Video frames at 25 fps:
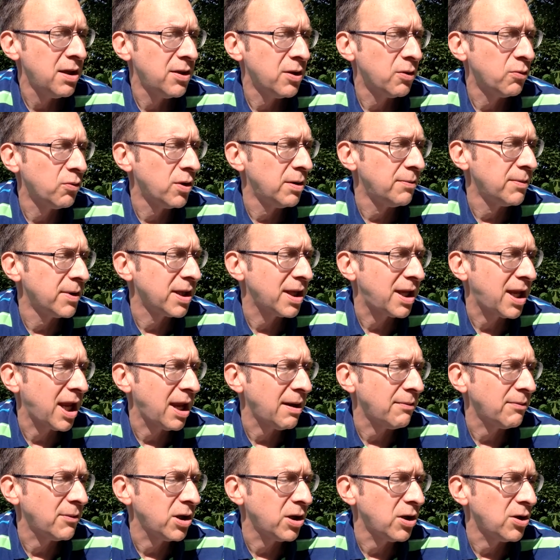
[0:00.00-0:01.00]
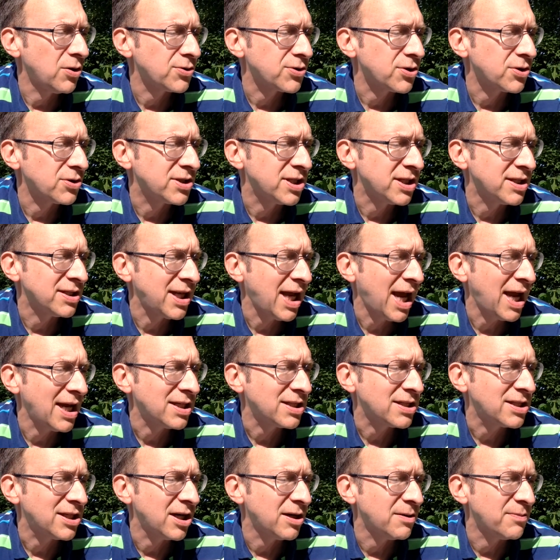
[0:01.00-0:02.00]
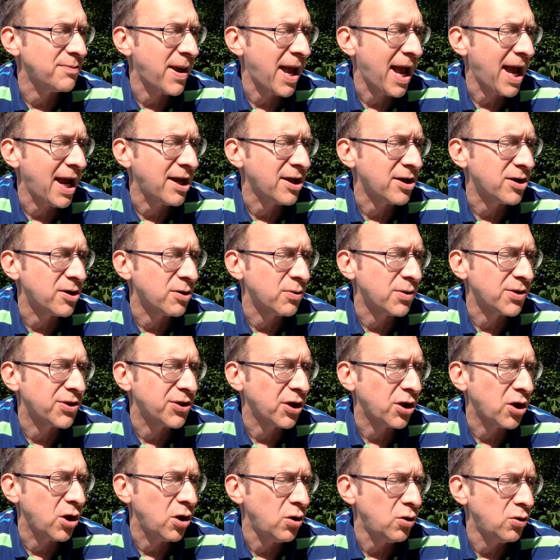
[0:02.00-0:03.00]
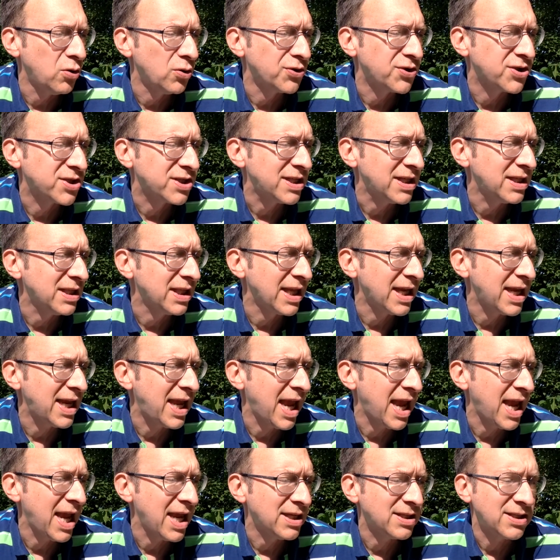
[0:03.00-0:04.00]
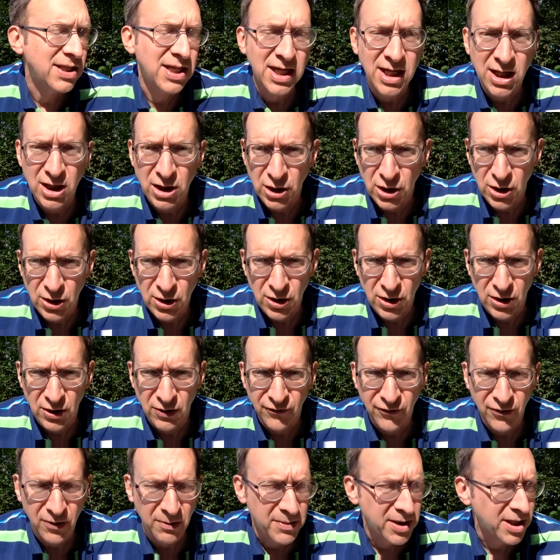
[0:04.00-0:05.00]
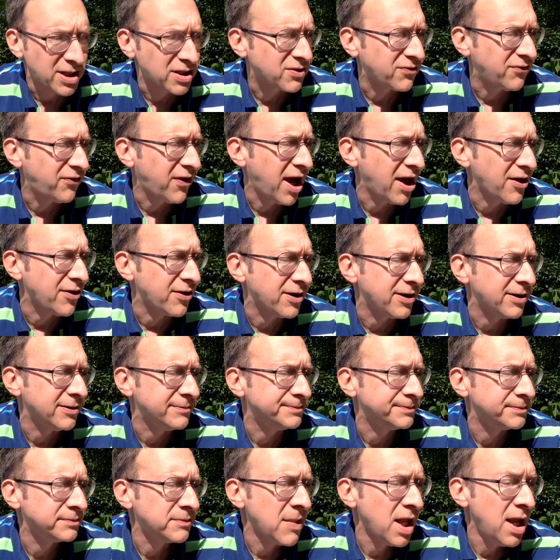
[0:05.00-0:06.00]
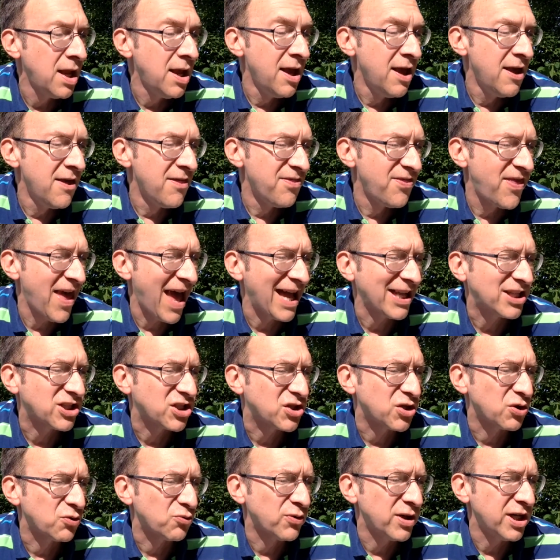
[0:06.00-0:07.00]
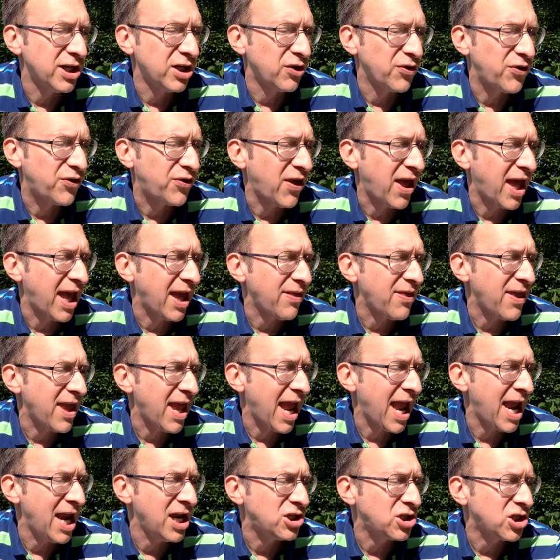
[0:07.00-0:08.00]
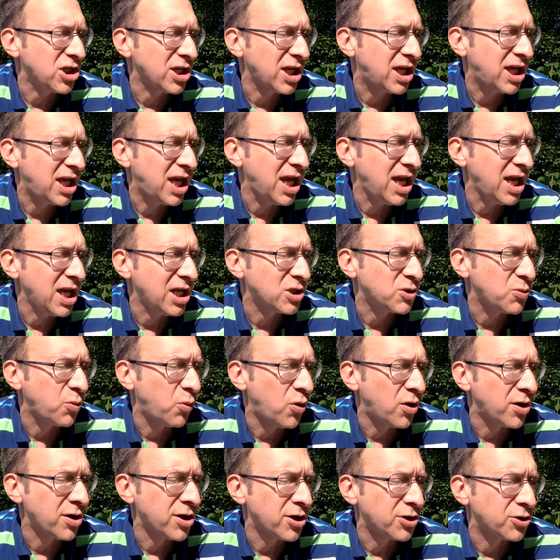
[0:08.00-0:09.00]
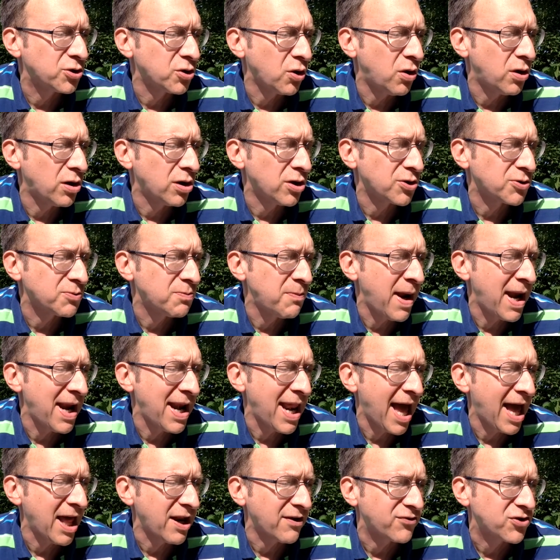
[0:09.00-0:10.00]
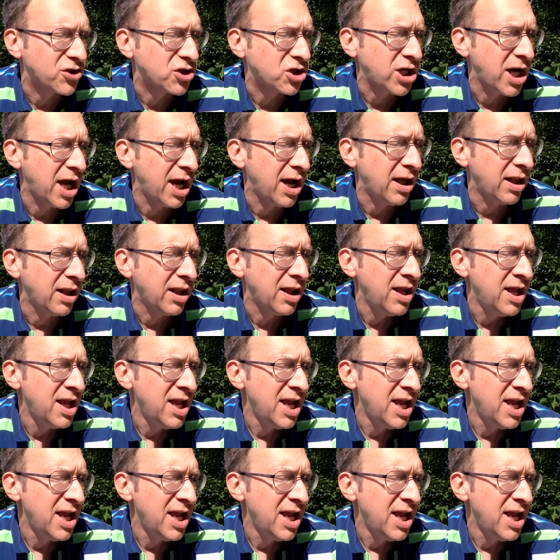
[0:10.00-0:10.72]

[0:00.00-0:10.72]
The woman came closer. Tendai stared back at her with the cold, steely gaze he had learned from his father. That's the real thing. The ancient kings wore Nadoros made out of shell.